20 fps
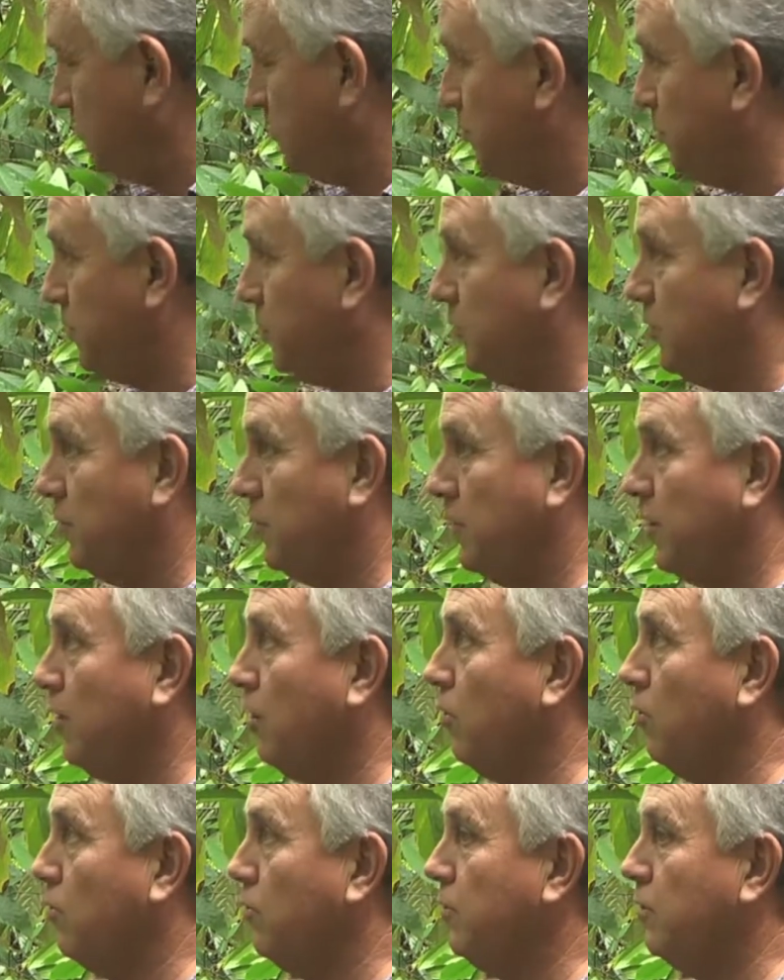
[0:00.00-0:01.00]
This will turn a
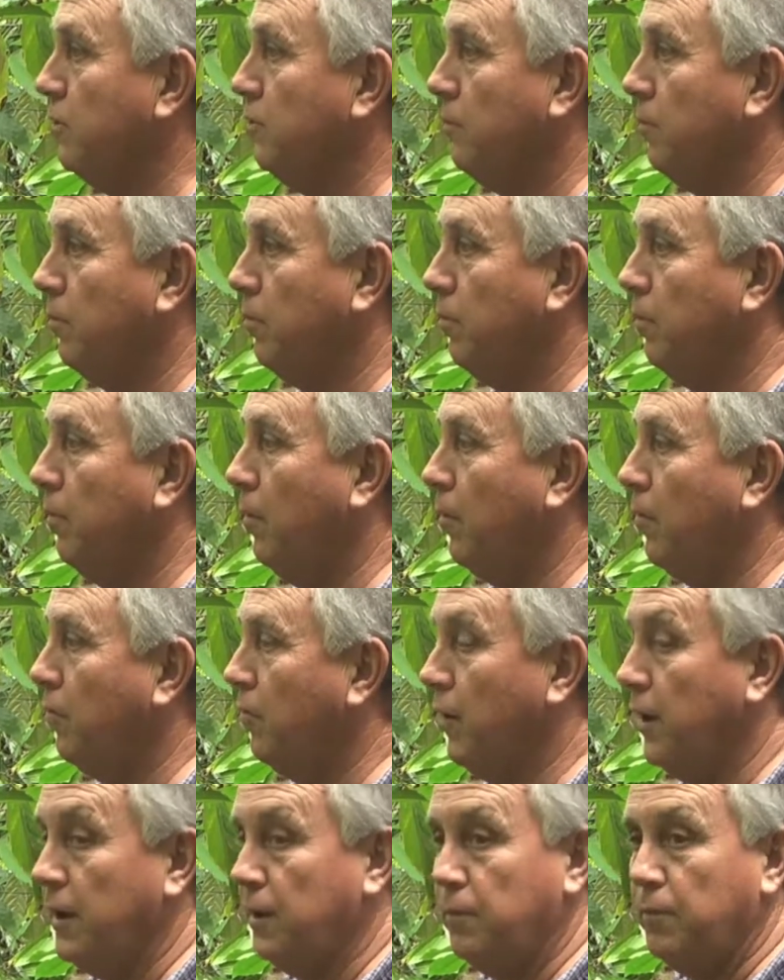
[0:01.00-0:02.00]
golden
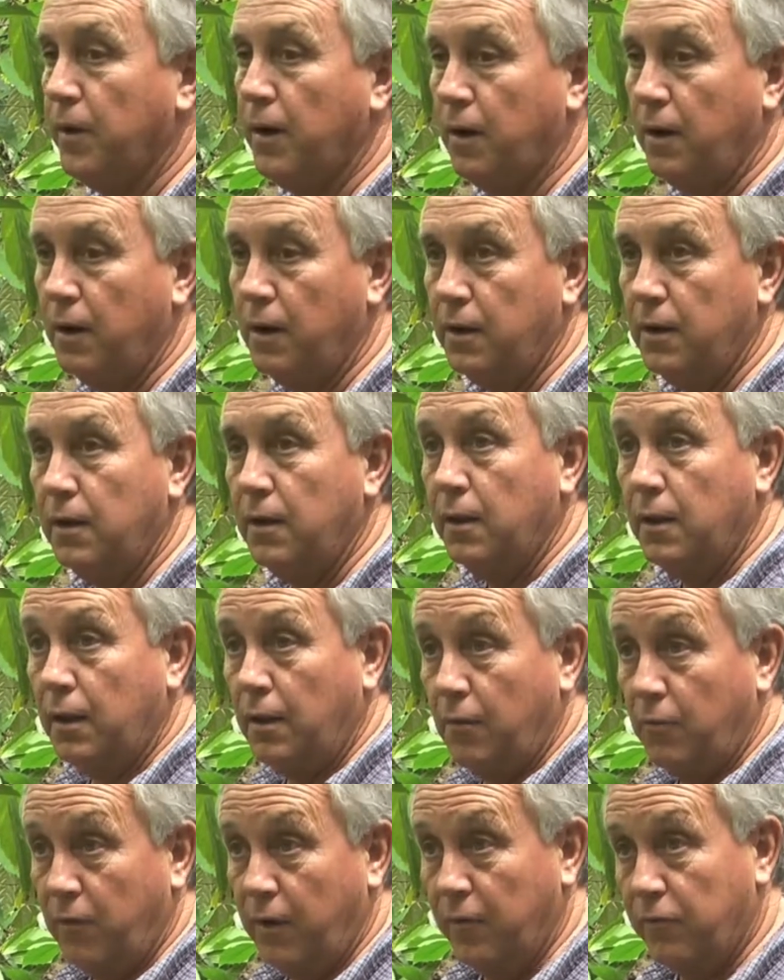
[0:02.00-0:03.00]
red pod.
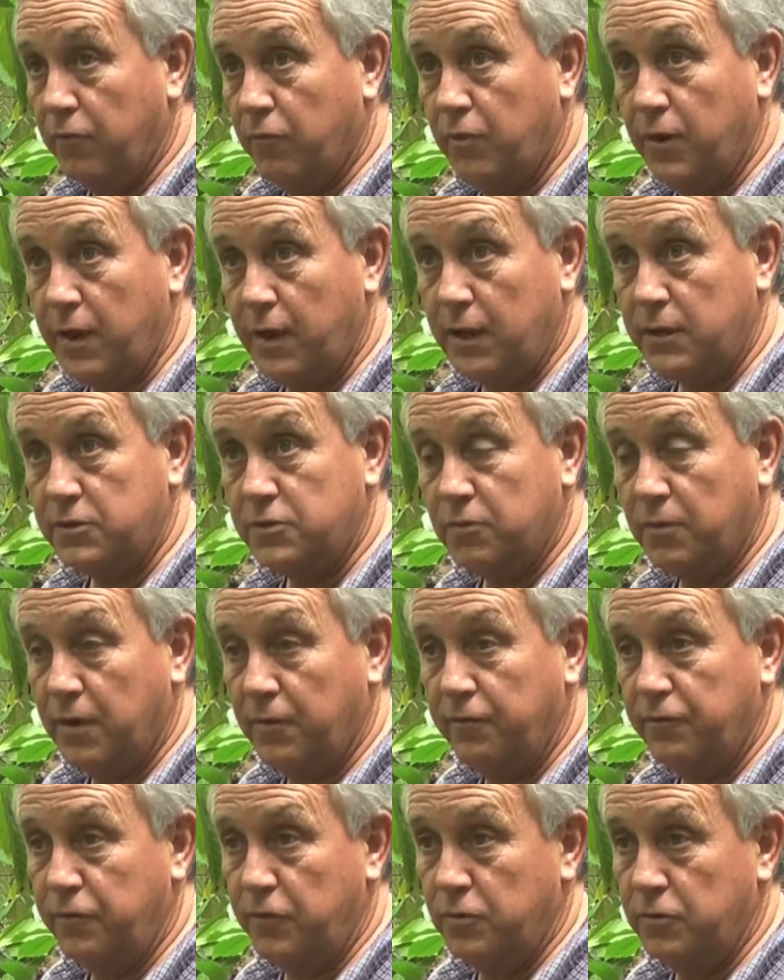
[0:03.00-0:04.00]
We have reds, we
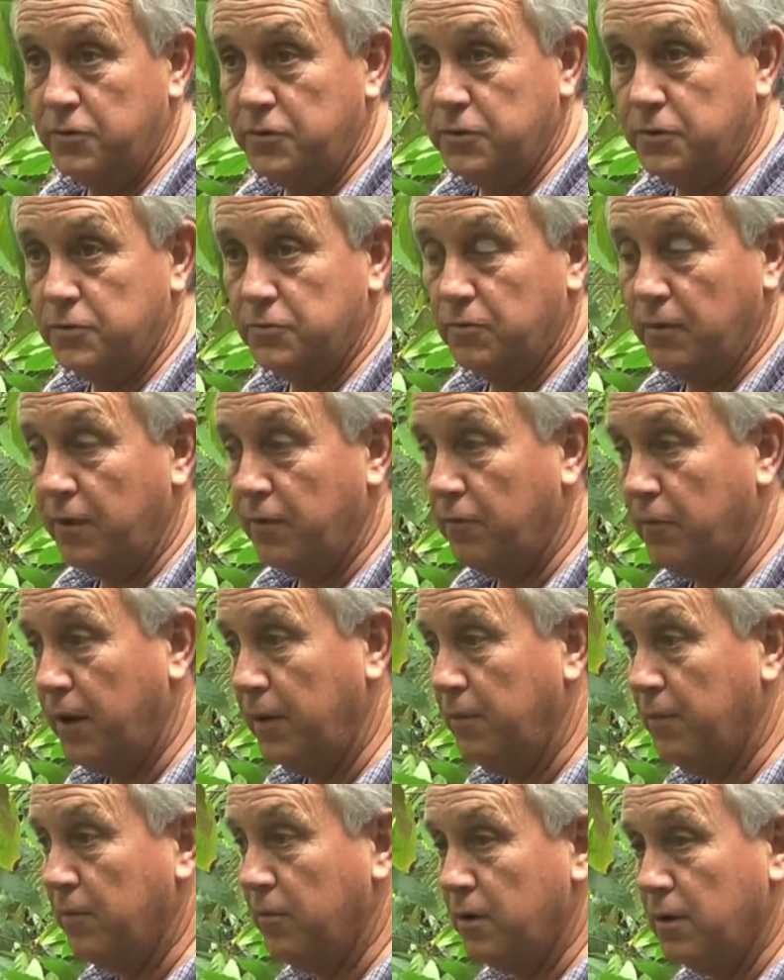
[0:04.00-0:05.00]
have fuchsias, we have
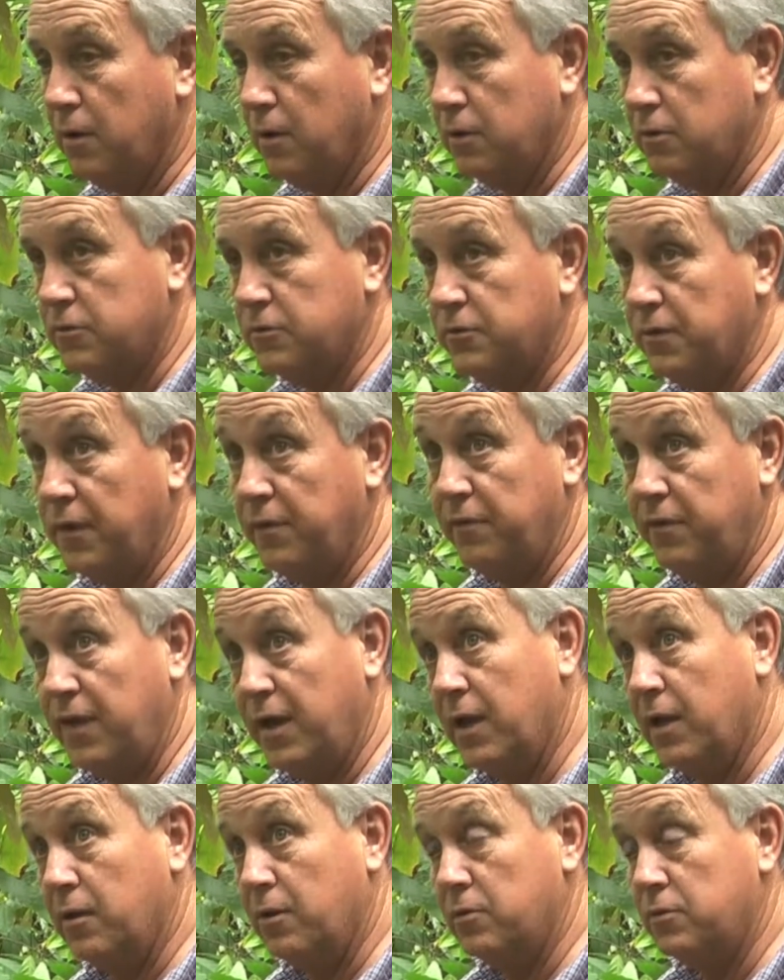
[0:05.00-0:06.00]
rainbow colors, we have
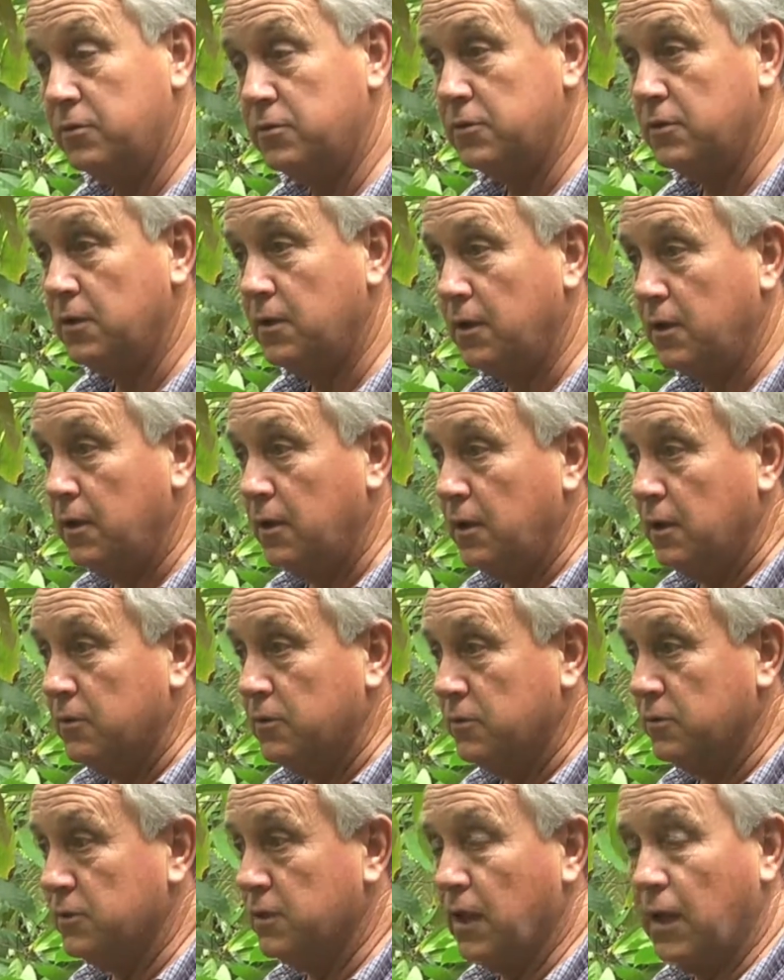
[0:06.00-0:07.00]
yellows.
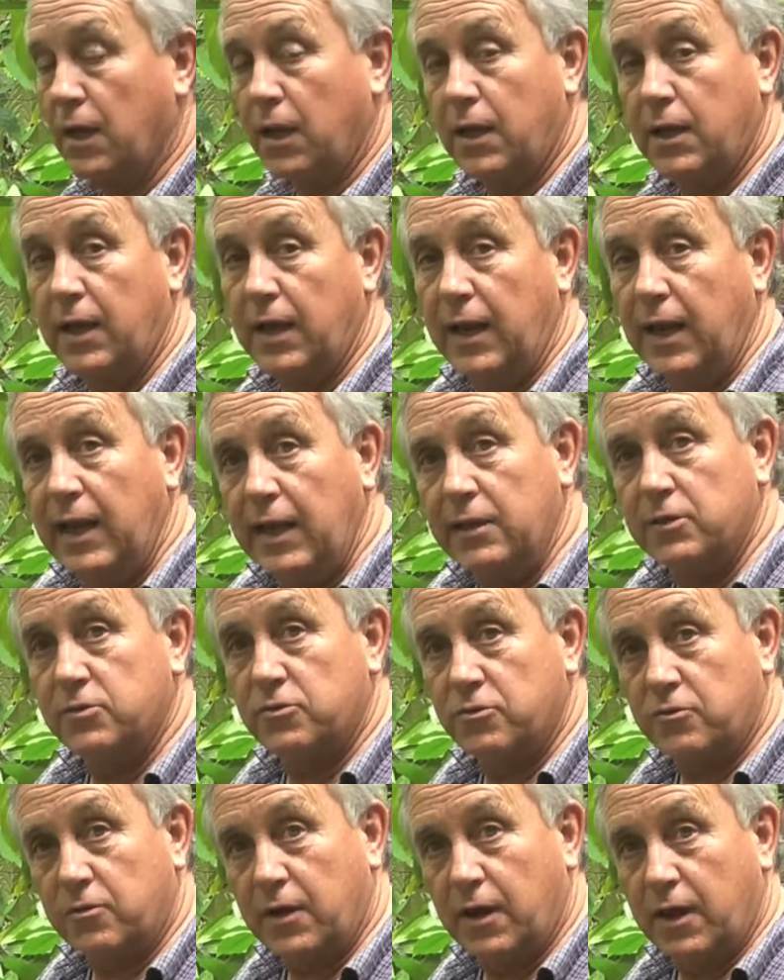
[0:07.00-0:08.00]
So it's kind of like an
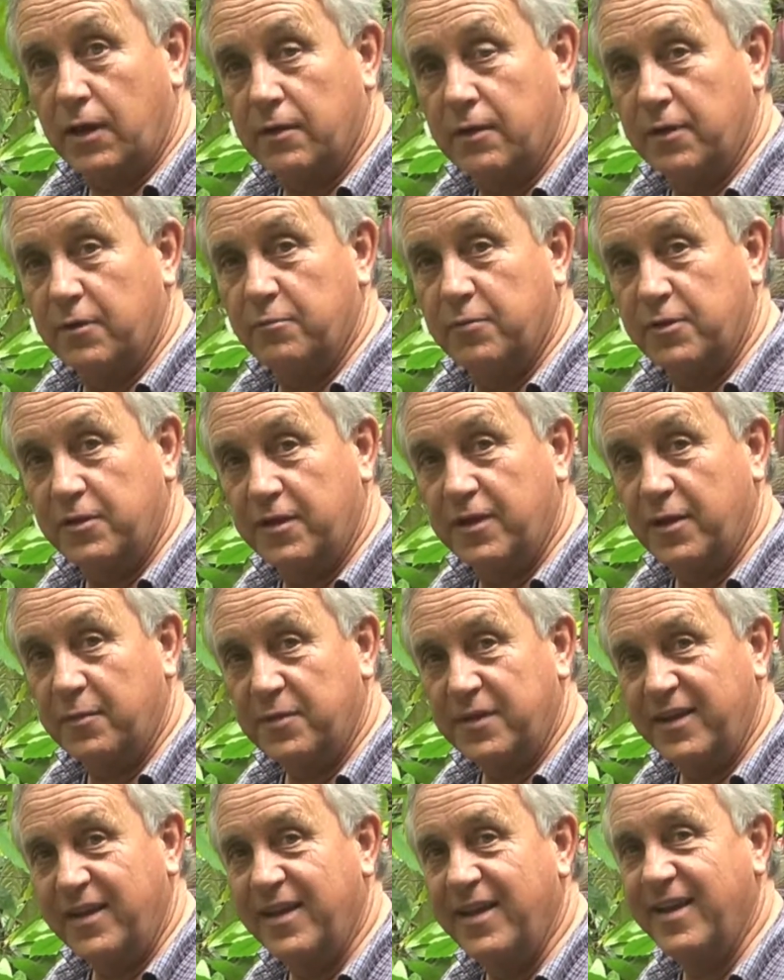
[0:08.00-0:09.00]
Easter egg hunt when you
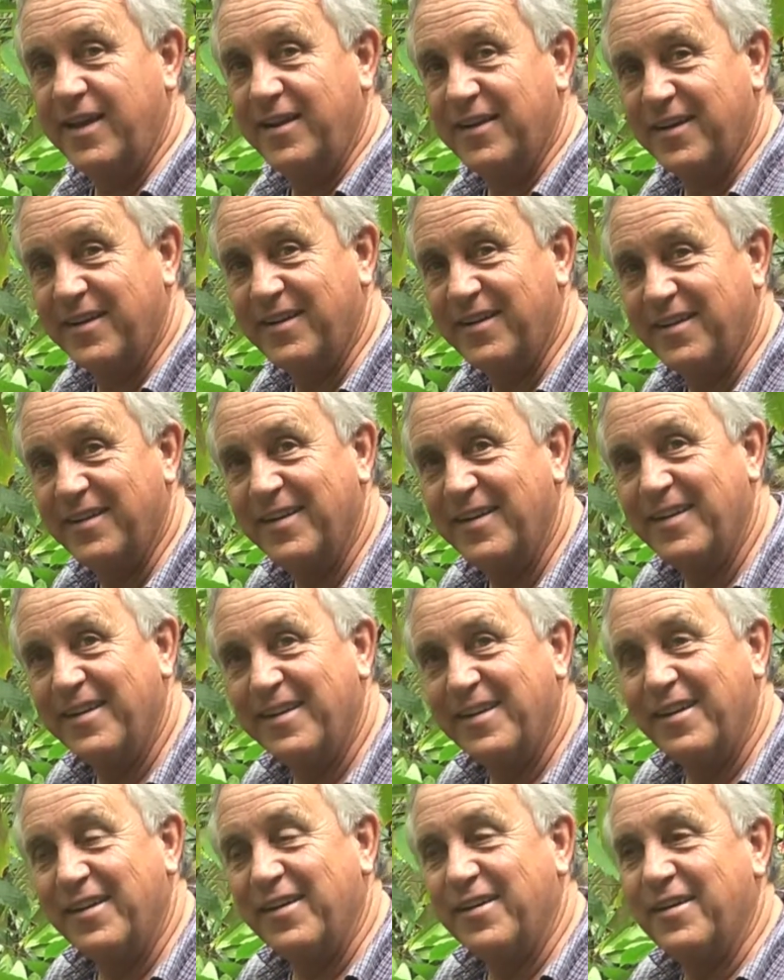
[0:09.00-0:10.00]
come in here
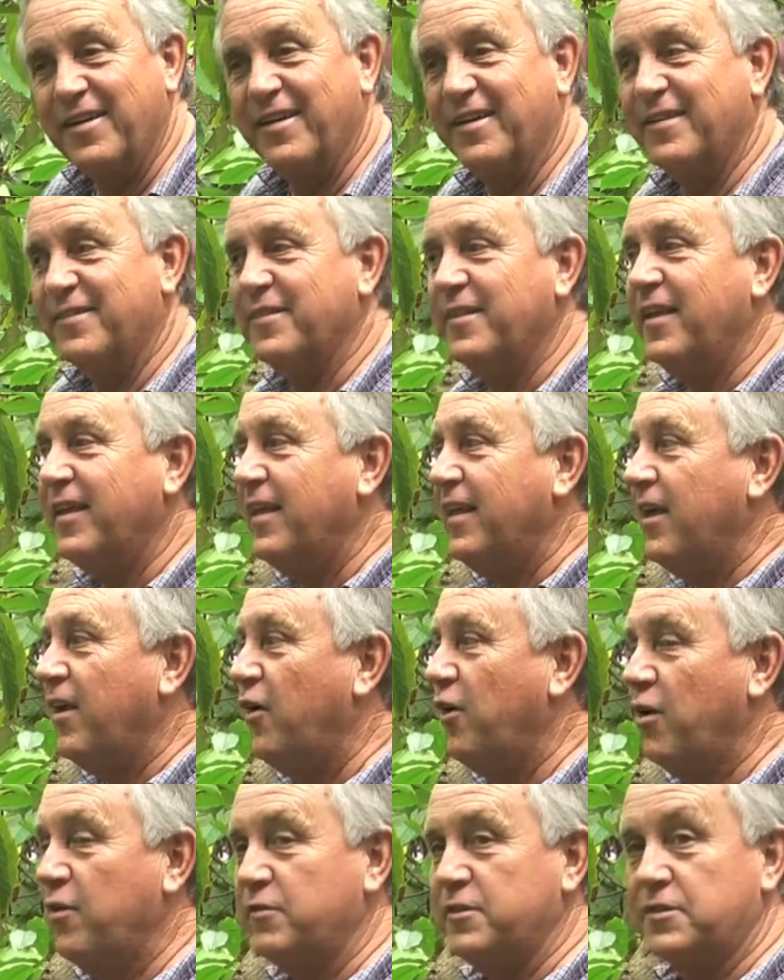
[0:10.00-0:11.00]

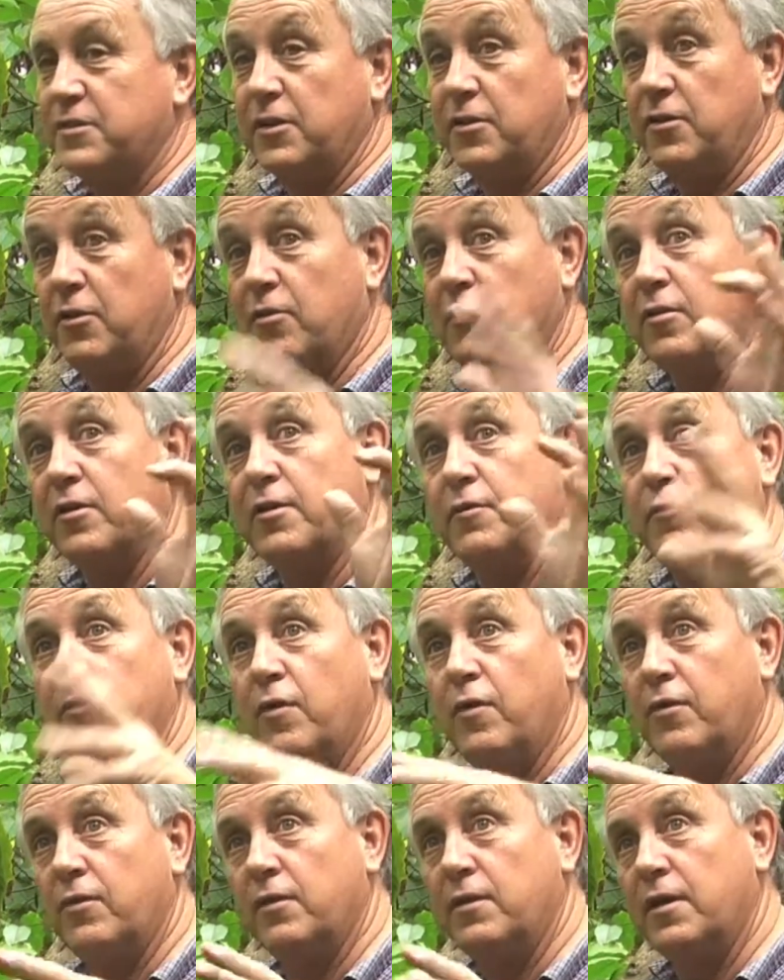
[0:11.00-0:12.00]
harvesting. You're looking for
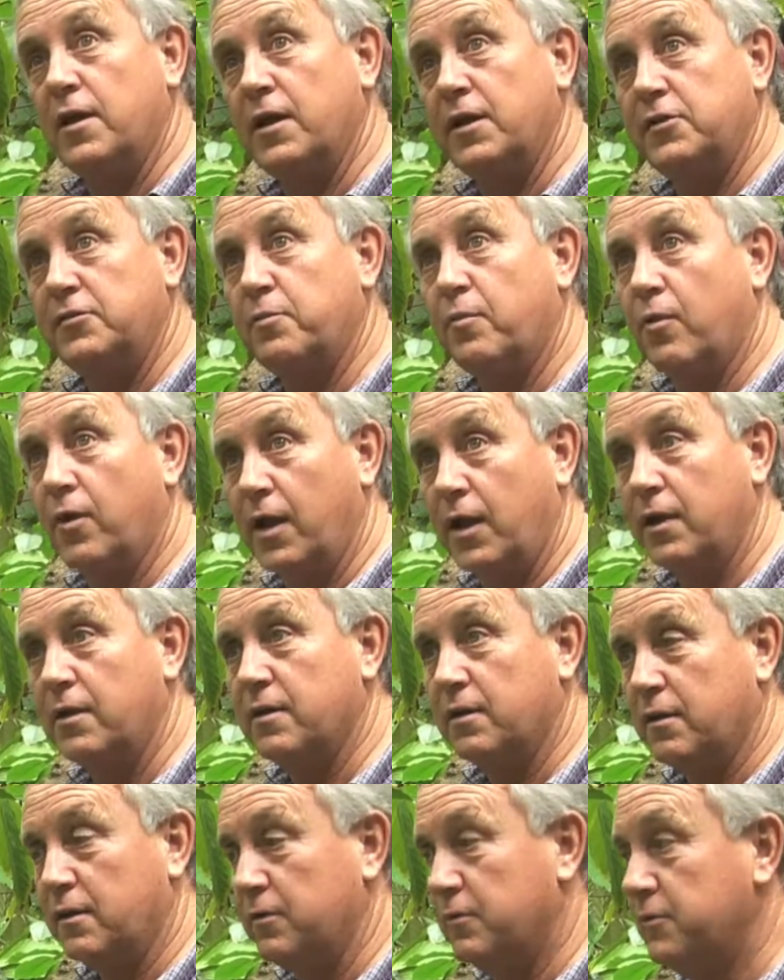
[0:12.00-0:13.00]
all the nice bright
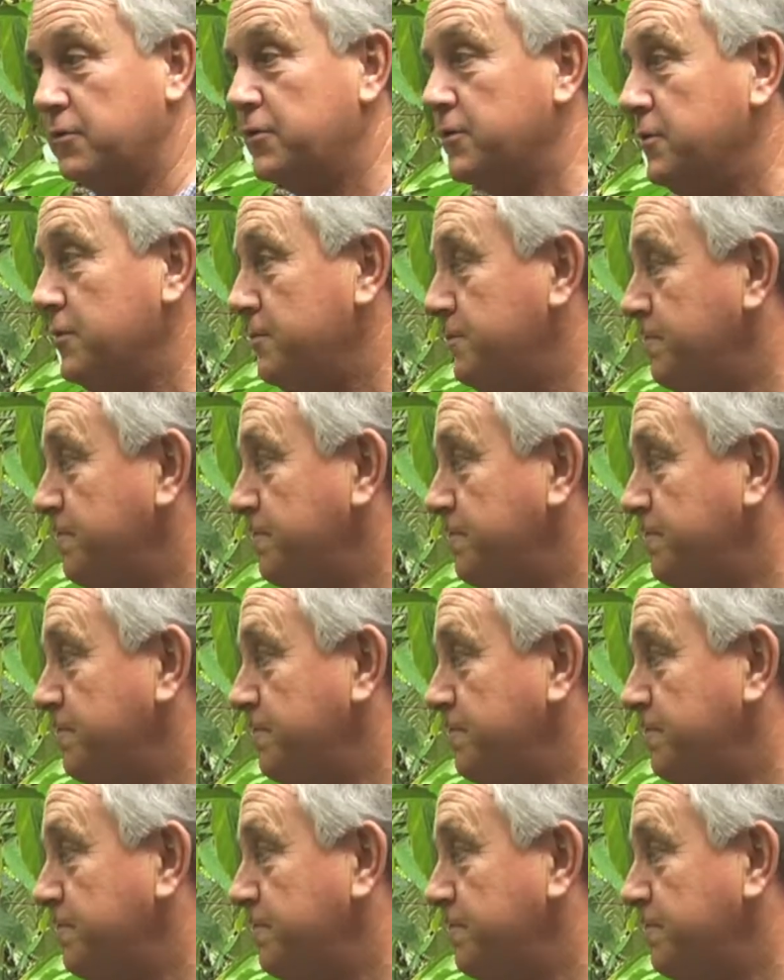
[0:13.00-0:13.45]
colors.